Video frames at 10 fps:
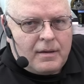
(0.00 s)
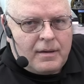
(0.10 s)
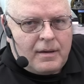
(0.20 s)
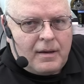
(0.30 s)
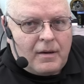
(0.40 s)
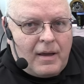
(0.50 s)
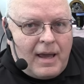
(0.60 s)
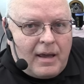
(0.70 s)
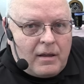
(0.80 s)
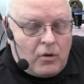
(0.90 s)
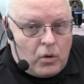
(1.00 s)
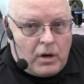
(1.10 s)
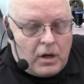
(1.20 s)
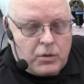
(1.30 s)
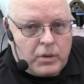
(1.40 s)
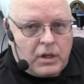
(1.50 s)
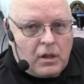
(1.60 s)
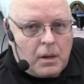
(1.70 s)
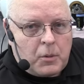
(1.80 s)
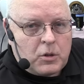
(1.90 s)
uh, eh, or 100
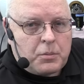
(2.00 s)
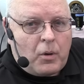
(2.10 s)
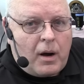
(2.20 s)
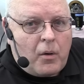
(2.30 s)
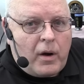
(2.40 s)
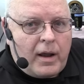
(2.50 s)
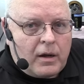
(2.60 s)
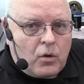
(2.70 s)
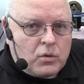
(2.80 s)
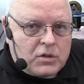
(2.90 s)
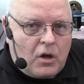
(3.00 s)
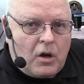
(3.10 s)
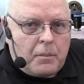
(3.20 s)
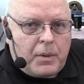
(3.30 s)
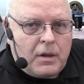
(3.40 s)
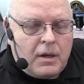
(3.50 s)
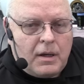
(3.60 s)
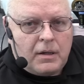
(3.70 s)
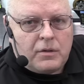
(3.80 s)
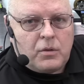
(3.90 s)
kilometers per hour and goes up
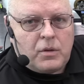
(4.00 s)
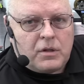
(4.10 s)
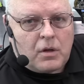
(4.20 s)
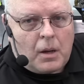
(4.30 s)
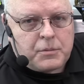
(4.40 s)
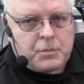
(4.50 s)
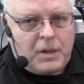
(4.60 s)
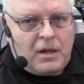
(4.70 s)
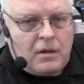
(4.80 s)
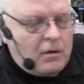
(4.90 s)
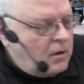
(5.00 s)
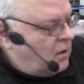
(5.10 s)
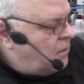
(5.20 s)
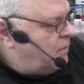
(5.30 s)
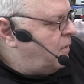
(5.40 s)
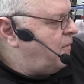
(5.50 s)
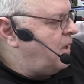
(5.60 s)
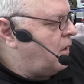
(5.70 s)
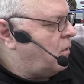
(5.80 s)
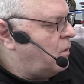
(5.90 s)
to the top speed of the
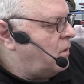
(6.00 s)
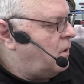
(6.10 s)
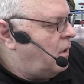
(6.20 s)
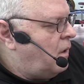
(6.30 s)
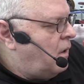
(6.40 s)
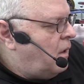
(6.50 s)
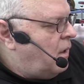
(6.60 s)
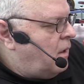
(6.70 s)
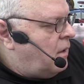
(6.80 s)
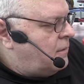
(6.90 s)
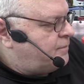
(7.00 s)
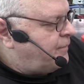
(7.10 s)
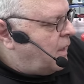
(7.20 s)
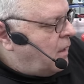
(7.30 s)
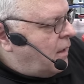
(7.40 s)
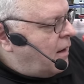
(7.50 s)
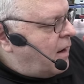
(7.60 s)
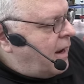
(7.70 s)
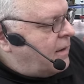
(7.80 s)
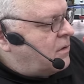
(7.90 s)
vehicle. All
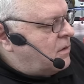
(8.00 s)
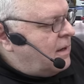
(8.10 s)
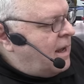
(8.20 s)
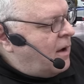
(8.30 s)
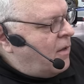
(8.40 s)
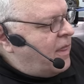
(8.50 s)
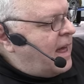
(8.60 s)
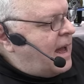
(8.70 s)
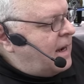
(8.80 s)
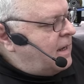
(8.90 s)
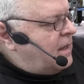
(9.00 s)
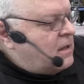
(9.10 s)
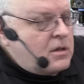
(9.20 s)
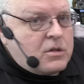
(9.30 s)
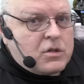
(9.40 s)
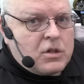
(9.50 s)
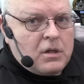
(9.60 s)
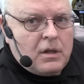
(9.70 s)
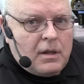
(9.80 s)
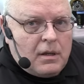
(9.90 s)
right, now that is
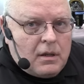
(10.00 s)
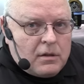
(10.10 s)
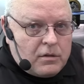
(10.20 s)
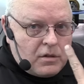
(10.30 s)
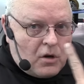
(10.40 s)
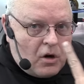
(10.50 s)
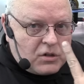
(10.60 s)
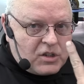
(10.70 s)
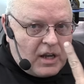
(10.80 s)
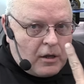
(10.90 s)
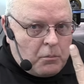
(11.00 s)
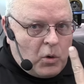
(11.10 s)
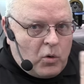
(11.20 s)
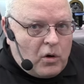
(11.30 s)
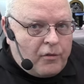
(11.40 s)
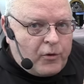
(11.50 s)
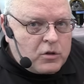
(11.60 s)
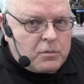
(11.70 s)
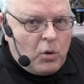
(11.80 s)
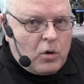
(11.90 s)
the, our second mode. Our
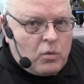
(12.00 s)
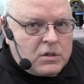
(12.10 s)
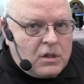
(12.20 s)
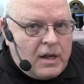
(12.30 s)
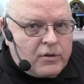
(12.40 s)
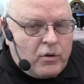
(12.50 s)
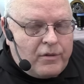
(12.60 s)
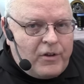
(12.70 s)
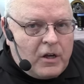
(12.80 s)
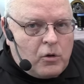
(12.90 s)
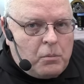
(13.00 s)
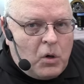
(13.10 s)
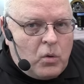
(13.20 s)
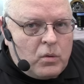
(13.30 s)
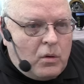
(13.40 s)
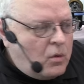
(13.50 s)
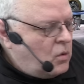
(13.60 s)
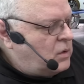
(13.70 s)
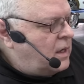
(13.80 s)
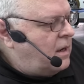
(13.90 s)
first mode was electric vehicle mode
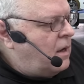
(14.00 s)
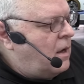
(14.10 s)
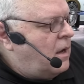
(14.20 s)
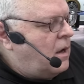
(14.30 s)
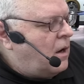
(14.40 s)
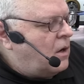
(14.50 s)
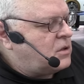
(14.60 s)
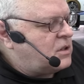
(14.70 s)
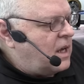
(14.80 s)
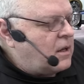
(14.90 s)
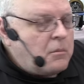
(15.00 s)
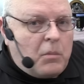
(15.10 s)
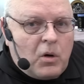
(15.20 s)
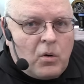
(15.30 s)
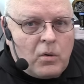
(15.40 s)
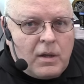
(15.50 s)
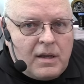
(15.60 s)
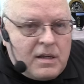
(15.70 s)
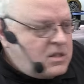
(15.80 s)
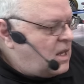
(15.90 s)
only. Our second mode
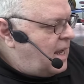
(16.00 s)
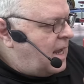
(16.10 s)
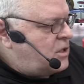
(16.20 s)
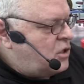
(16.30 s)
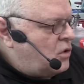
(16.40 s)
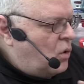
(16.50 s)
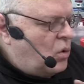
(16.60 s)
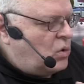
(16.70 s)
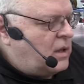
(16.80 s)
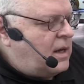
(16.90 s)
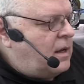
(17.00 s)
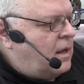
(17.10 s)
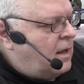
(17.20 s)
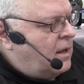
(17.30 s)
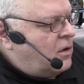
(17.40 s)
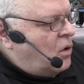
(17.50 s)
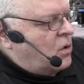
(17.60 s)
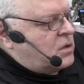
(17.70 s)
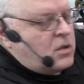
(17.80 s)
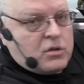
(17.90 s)
is engine only.
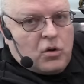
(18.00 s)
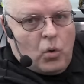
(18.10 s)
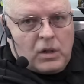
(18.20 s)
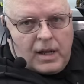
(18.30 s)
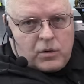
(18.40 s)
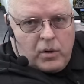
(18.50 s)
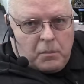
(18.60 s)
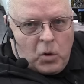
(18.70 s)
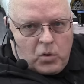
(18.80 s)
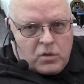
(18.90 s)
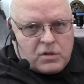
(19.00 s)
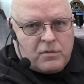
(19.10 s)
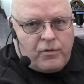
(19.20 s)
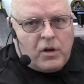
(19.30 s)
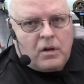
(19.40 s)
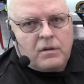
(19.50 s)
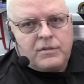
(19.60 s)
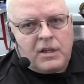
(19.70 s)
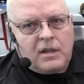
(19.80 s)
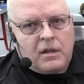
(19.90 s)
Notice there's no electric motors
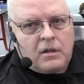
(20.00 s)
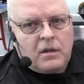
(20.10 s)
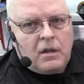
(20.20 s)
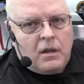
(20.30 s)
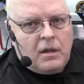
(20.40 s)
involved in